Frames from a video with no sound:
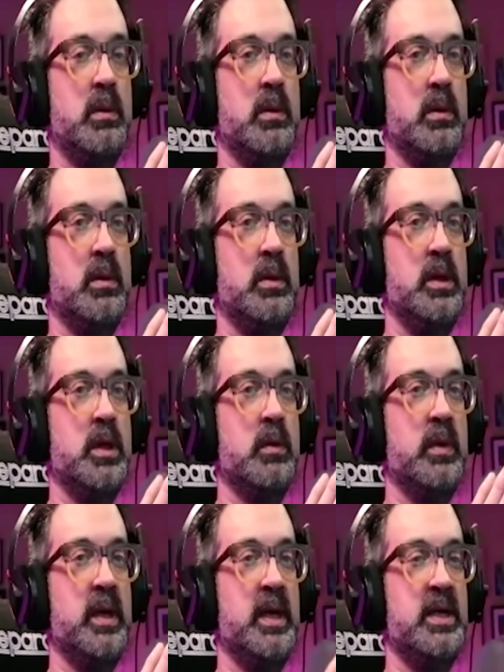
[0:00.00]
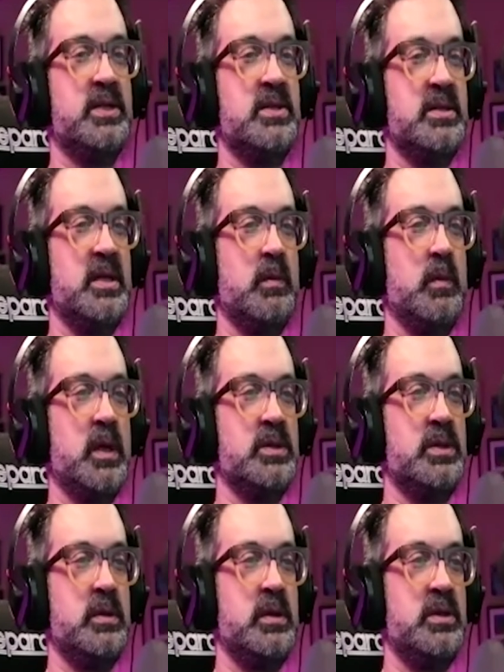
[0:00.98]
you know, when an agency wants
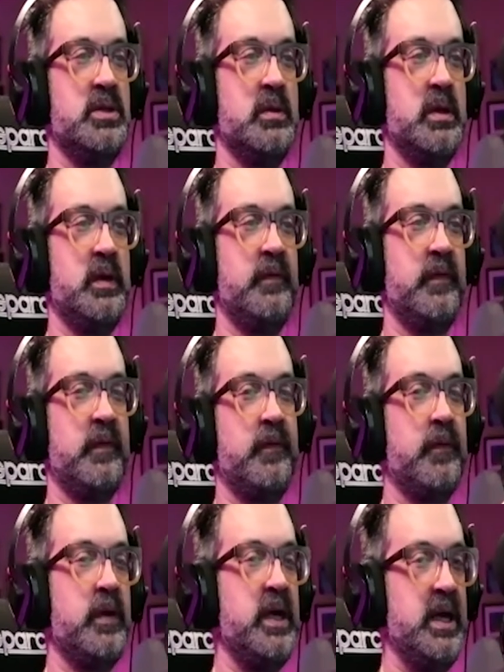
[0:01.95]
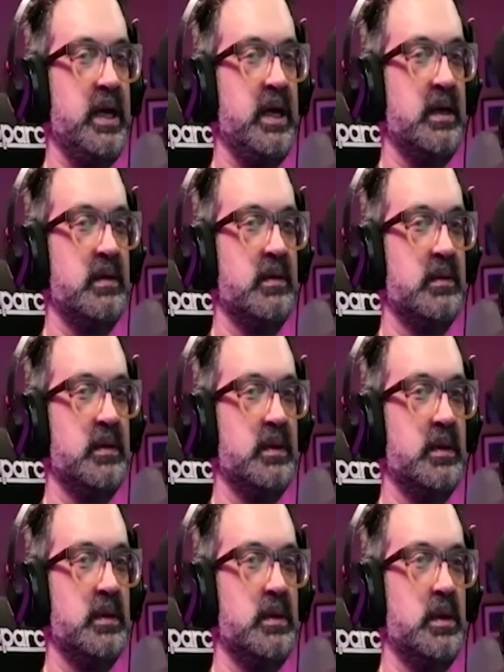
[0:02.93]
you to do it for free
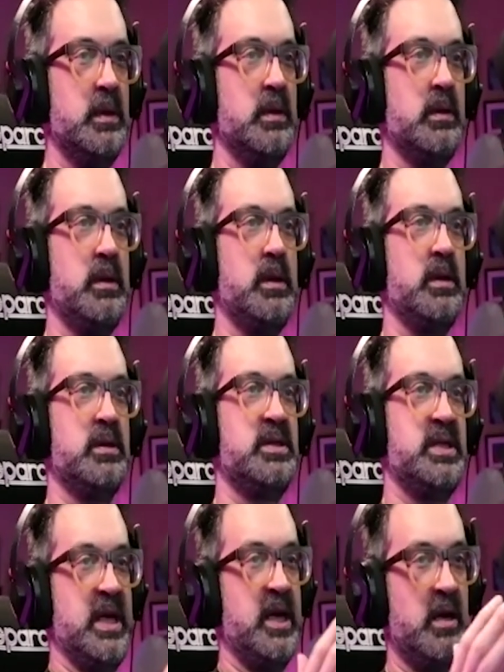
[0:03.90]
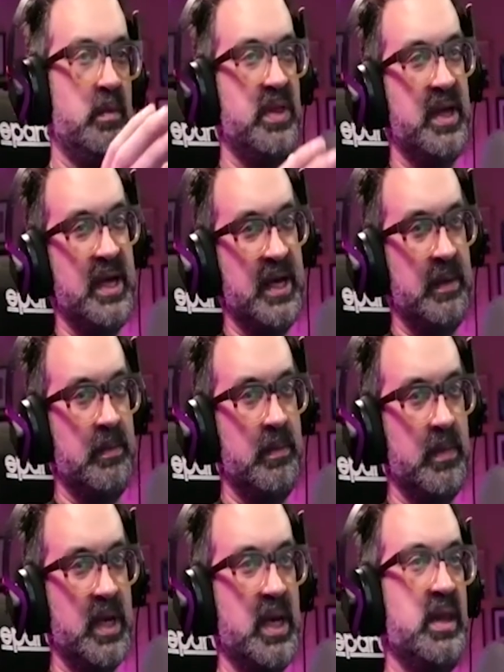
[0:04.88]
to help them,
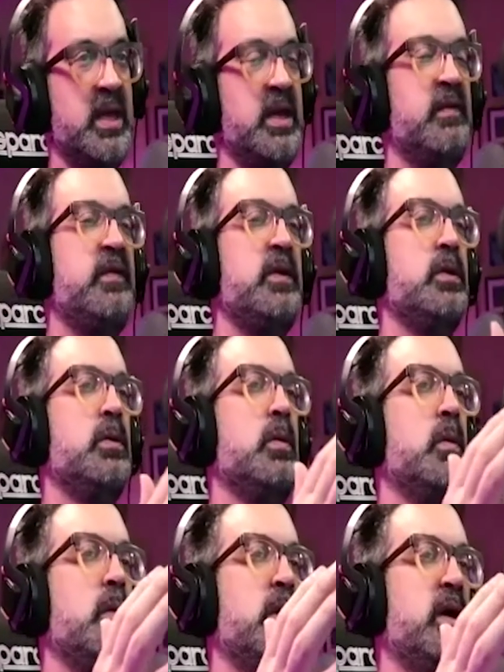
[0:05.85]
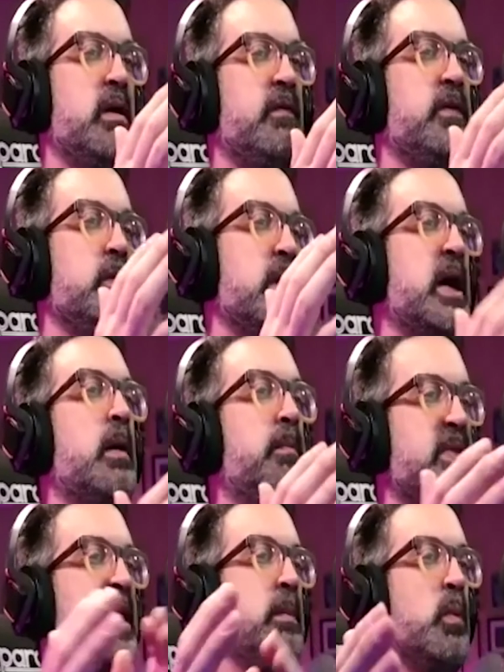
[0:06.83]
and then if you if you help
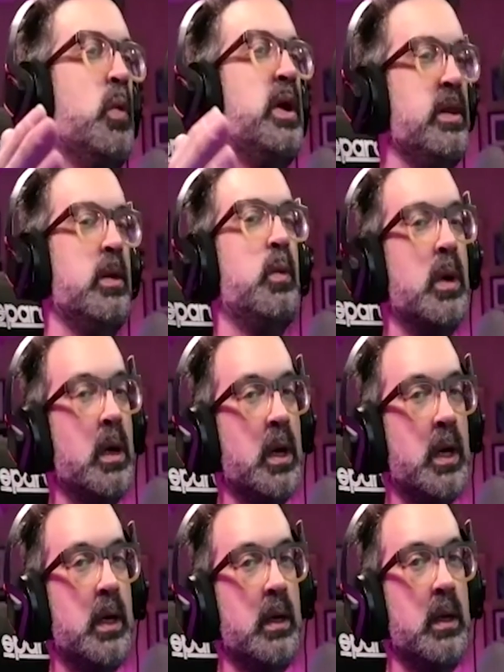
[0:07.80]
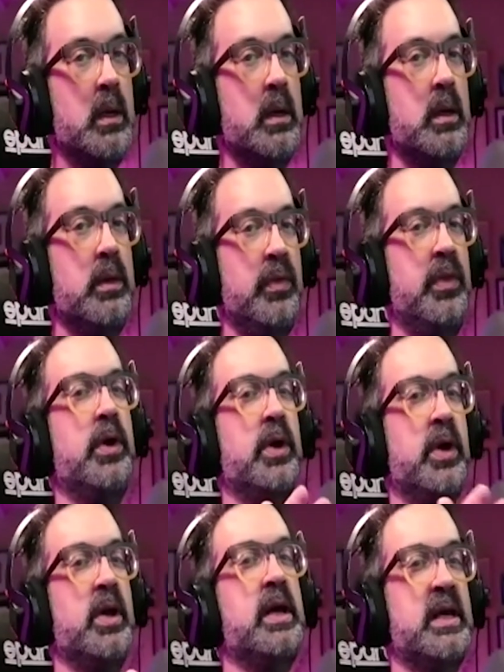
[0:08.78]
them win the work, they're
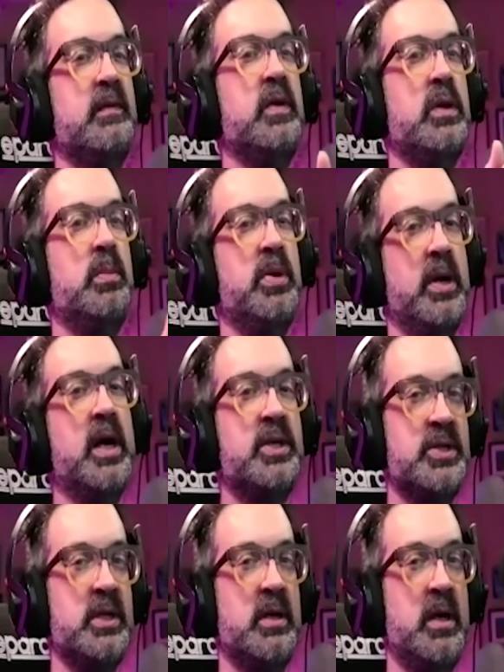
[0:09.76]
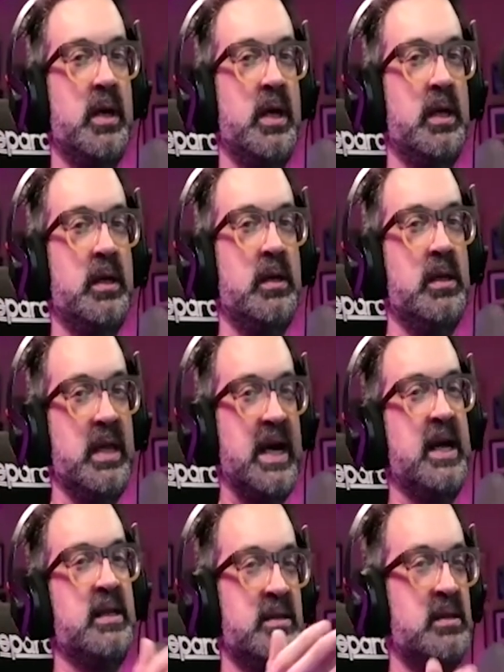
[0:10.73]
going to give you the production on it.
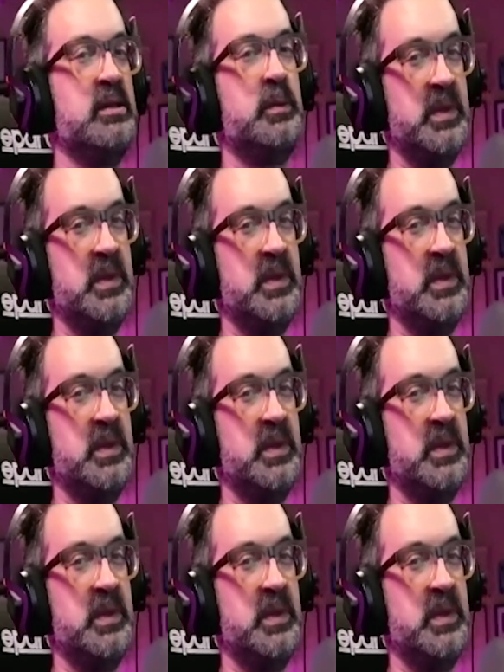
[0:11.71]
That is a little bit of a